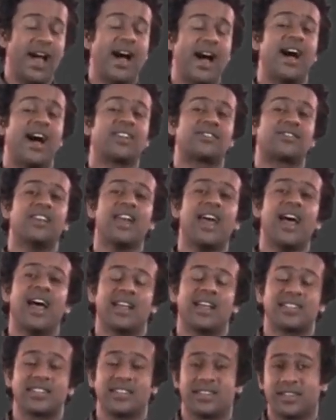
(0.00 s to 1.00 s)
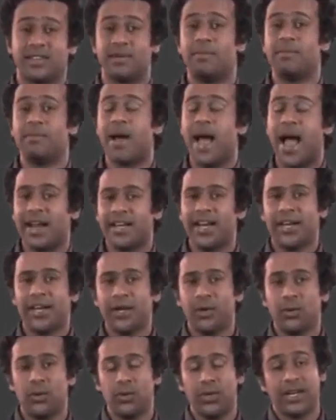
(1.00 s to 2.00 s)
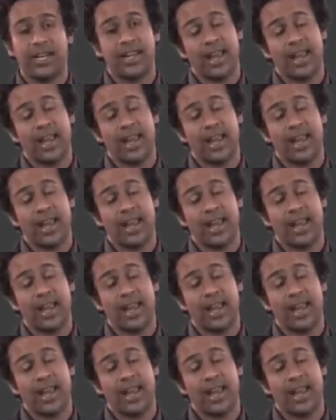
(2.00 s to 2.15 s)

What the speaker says: as well as the magnitude